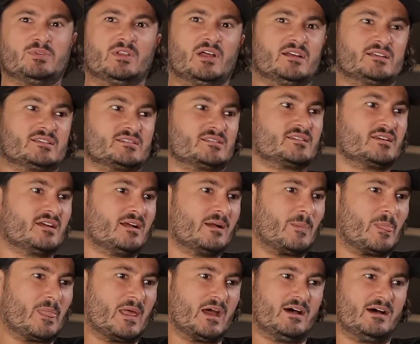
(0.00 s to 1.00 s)
plus,
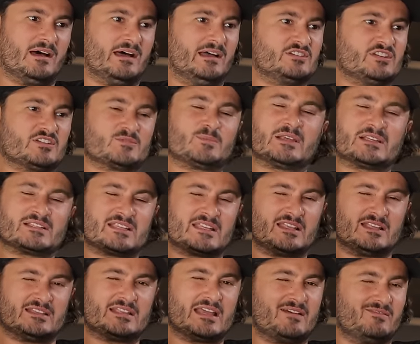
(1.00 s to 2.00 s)
just because
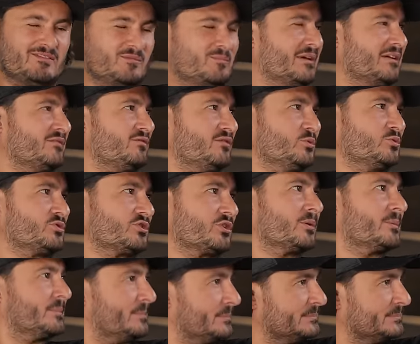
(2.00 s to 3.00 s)
I think they have a big future.